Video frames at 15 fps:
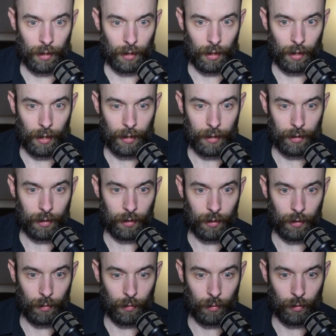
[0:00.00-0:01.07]
Let's
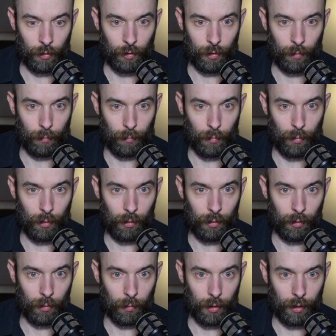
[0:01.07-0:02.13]
use a
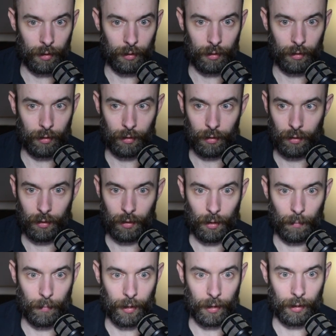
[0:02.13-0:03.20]
smaller one,
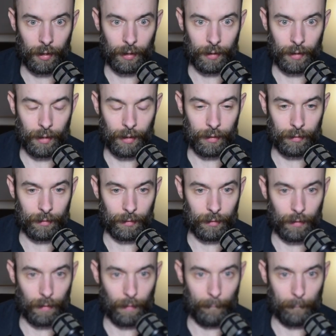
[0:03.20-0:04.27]
something like that,
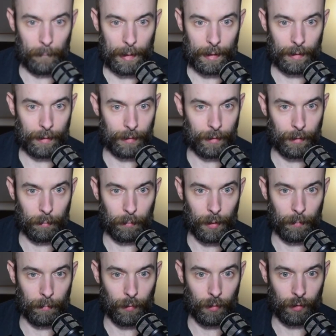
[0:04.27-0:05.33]
because it's a
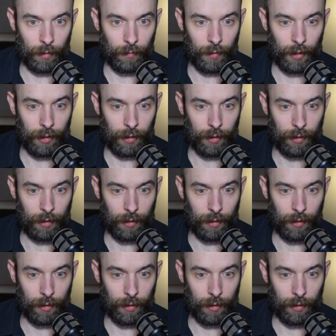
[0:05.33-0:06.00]
bit more convenient